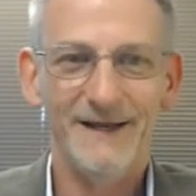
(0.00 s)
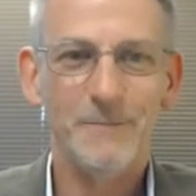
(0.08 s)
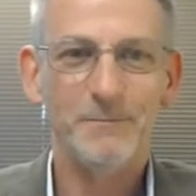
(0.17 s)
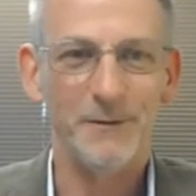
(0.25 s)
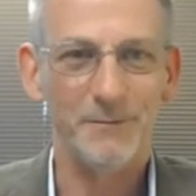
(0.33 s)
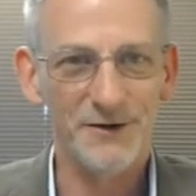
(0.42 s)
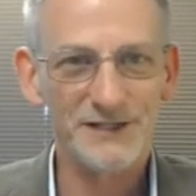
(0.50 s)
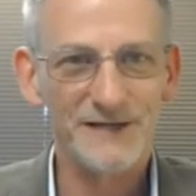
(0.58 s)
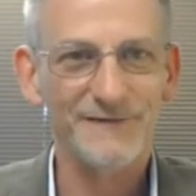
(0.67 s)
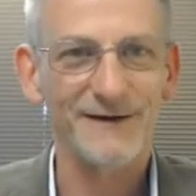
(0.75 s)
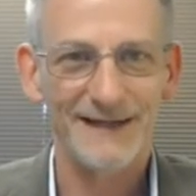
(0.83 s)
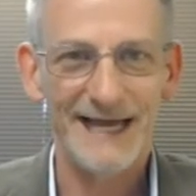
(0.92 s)
But most of
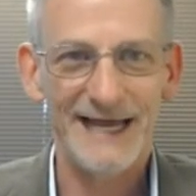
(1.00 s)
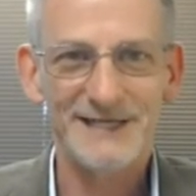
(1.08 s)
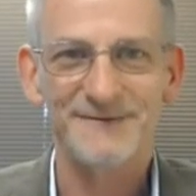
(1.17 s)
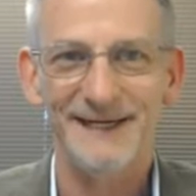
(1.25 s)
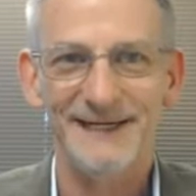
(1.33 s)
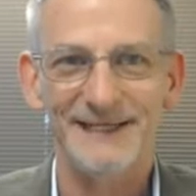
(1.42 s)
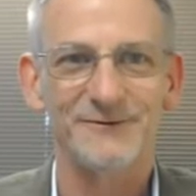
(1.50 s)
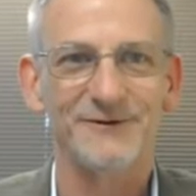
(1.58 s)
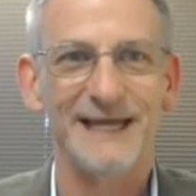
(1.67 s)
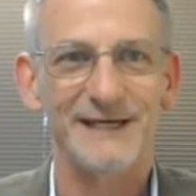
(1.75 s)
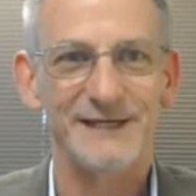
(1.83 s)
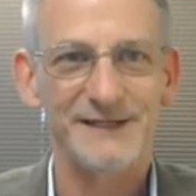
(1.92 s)
our classmates were
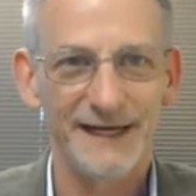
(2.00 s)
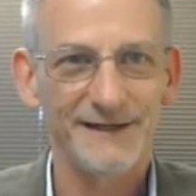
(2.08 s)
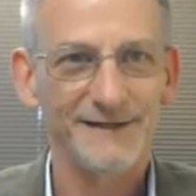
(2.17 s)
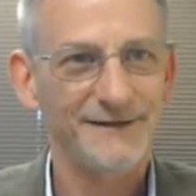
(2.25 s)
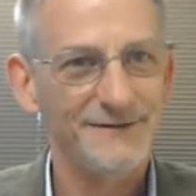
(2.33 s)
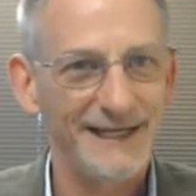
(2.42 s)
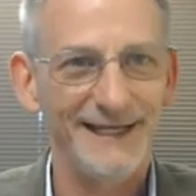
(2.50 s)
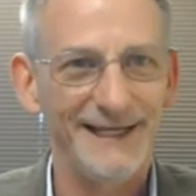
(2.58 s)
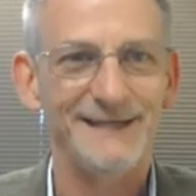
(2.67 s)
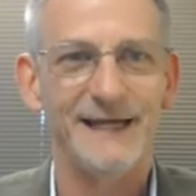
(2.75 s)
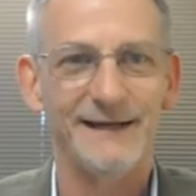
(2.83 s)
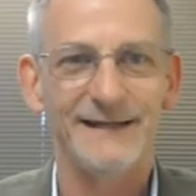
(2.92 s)
like second
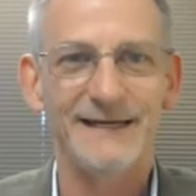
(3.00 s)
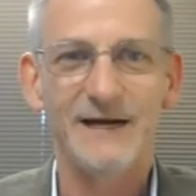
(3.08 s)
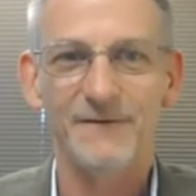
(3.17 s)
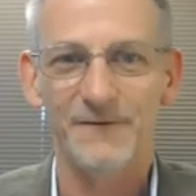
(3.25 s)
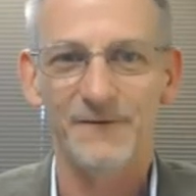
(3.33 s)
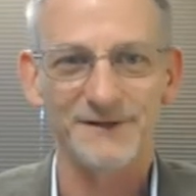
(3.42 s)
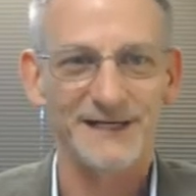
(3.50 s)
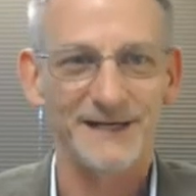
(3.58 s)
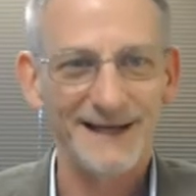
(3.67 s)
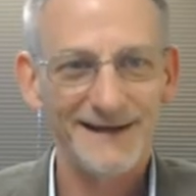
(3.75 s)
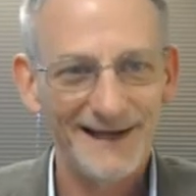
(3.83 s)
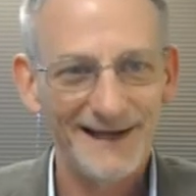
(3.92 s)
lieutenants out of the Air Force. And I'm
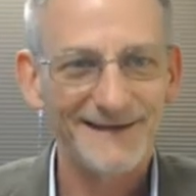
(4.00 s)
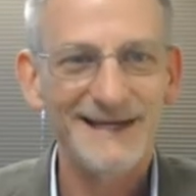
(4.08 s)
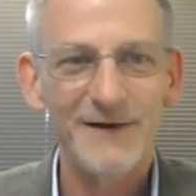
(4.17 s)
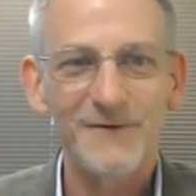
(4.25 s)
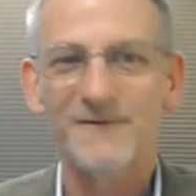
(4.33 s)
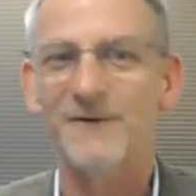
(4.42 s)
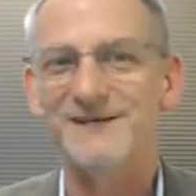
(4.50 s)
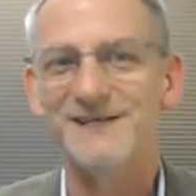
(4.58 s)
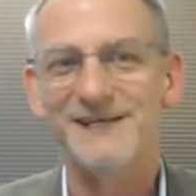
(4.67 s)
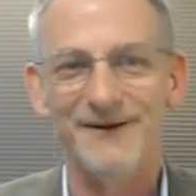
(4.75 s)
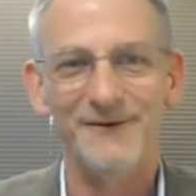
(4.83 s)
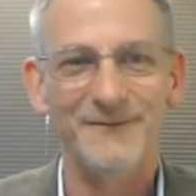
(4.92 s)
not knocking the Air Force
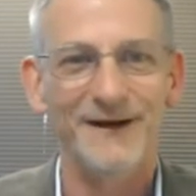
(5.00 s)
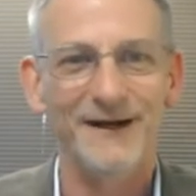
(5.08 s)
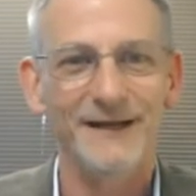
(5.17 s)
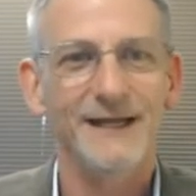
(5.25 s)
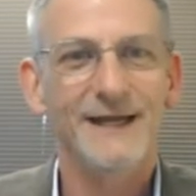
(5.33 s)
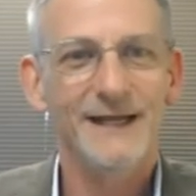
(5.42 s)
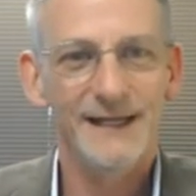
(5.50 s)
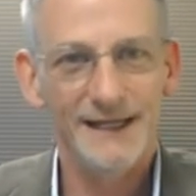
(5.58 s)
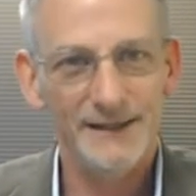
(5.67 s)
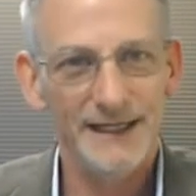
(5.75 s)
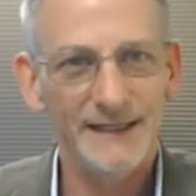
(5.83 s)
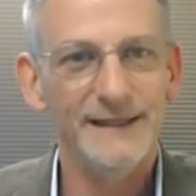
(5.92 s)
here, but
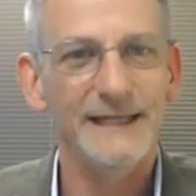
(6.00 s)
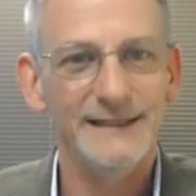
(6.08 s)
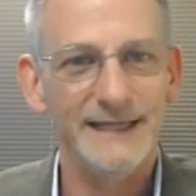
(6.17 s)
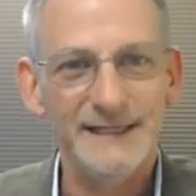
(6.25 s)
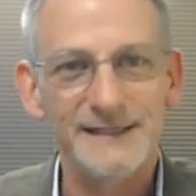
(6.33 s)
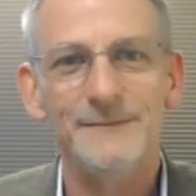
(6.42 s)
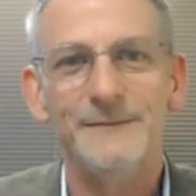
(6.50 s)
it did seem to be